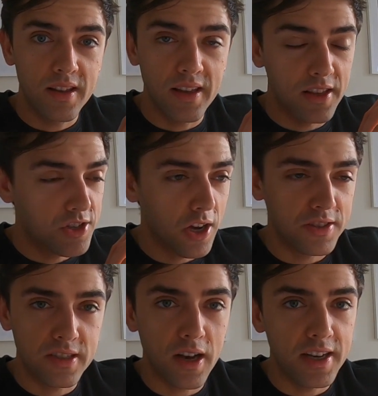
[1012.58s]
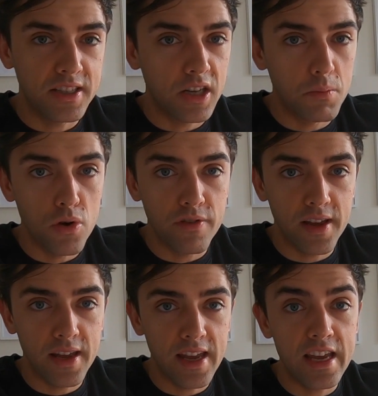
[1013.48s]
the chances are he's going to move
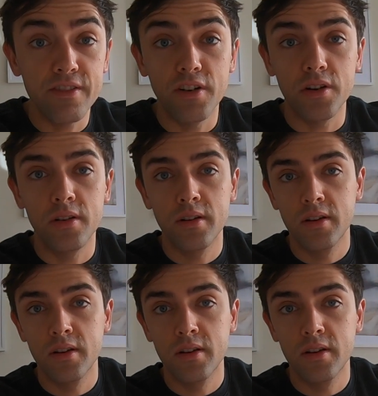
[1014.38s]
even